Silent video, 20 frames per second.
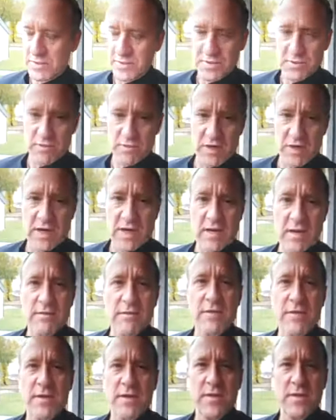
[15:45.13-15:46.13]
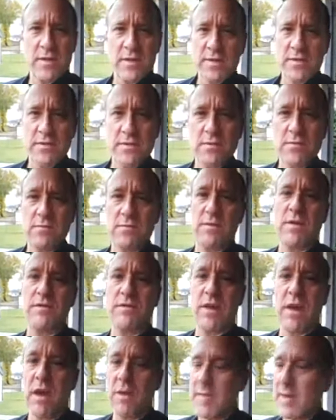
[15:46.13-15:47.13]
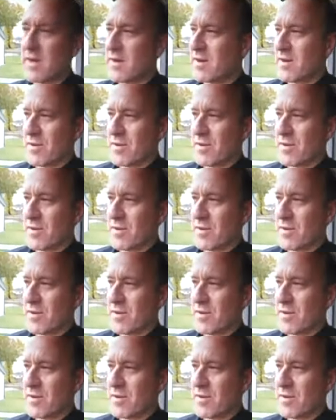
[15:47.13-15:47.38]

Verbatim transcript: to survive in its environment.